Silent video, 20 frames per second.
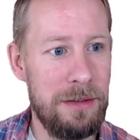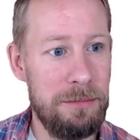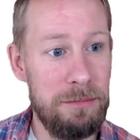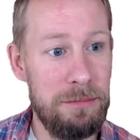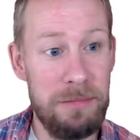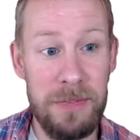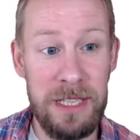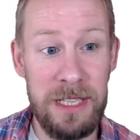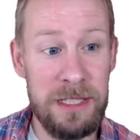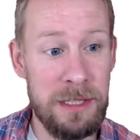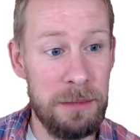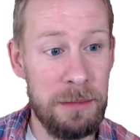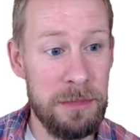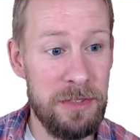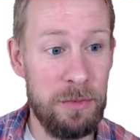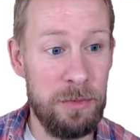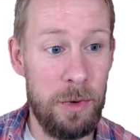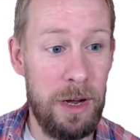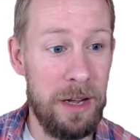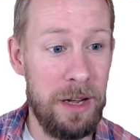in terms
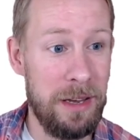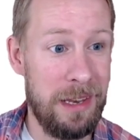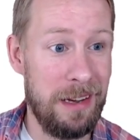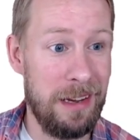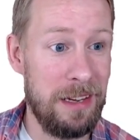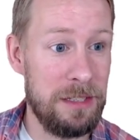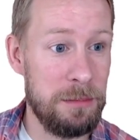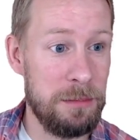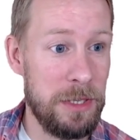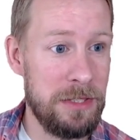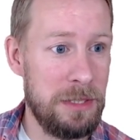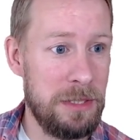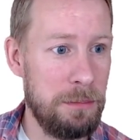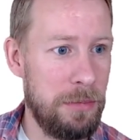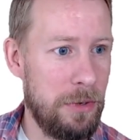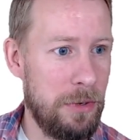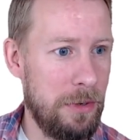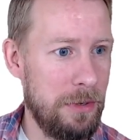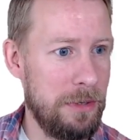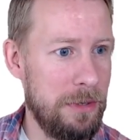of what I think is most
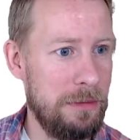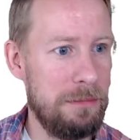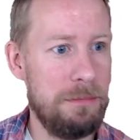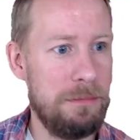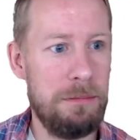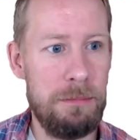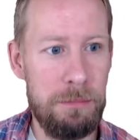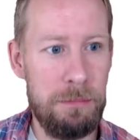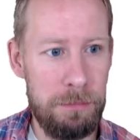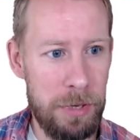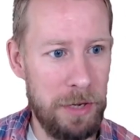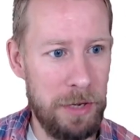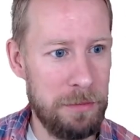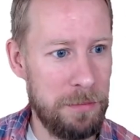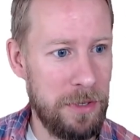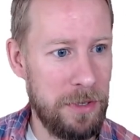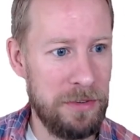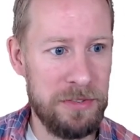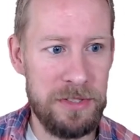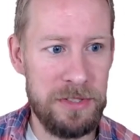important. Block
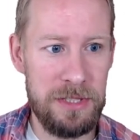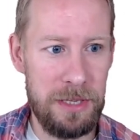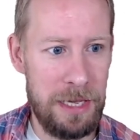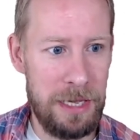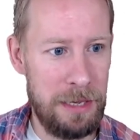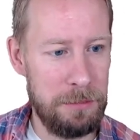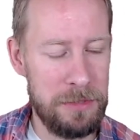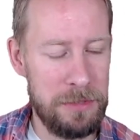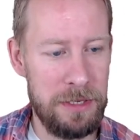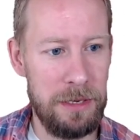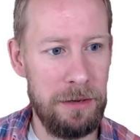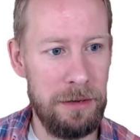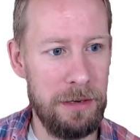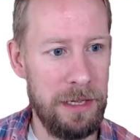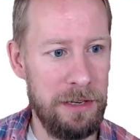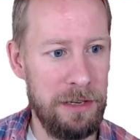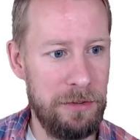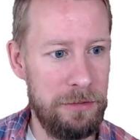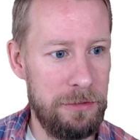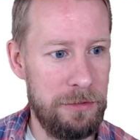buffs,
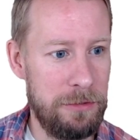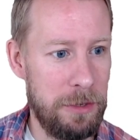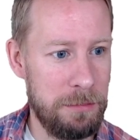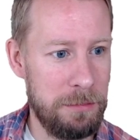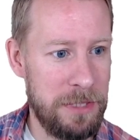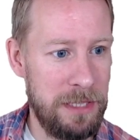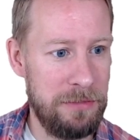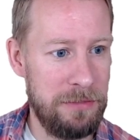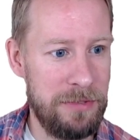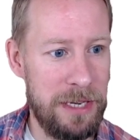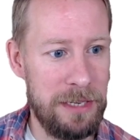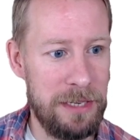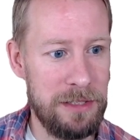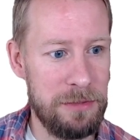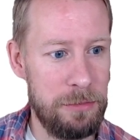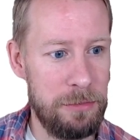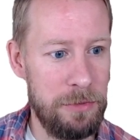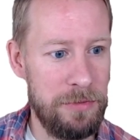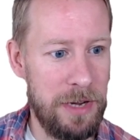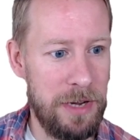absolutely. Drop defense,
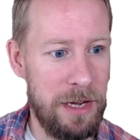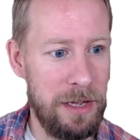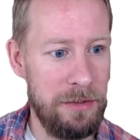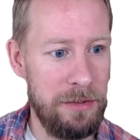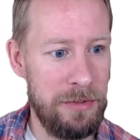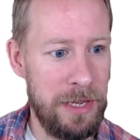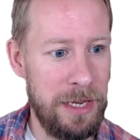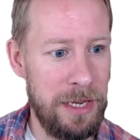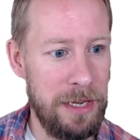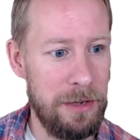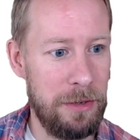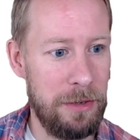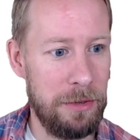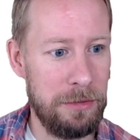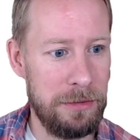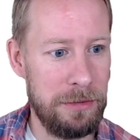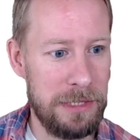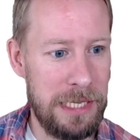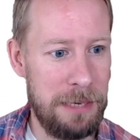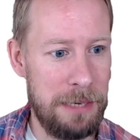revive,
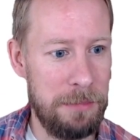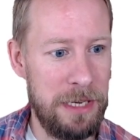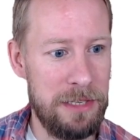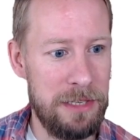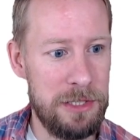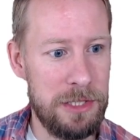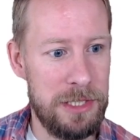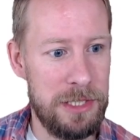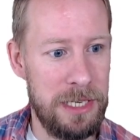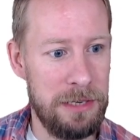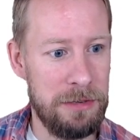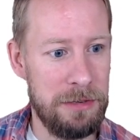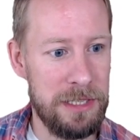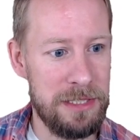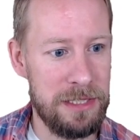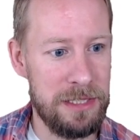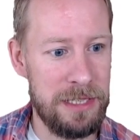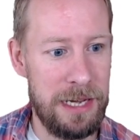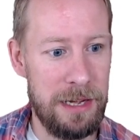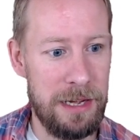heal, damage, decrease
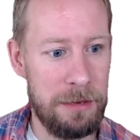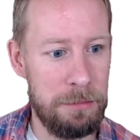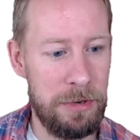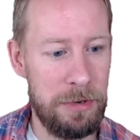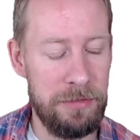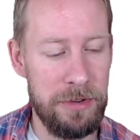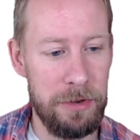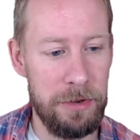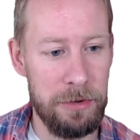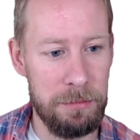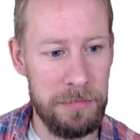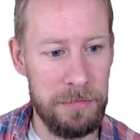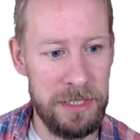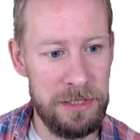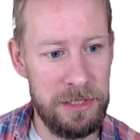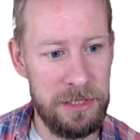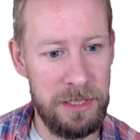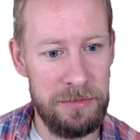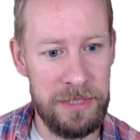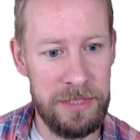attack, provoke,
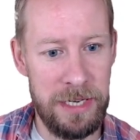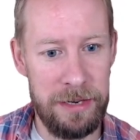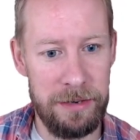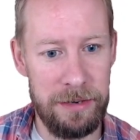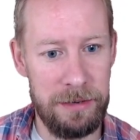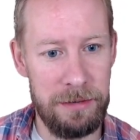mischief tank.